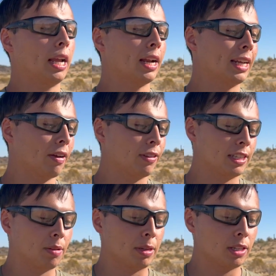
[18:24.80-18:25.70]
and I definitely
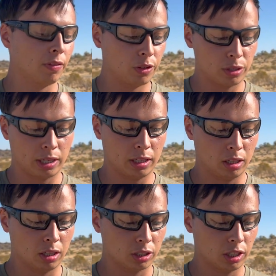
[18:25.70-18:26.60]
see myself using it
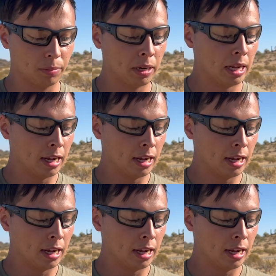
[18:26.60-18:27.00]
long term.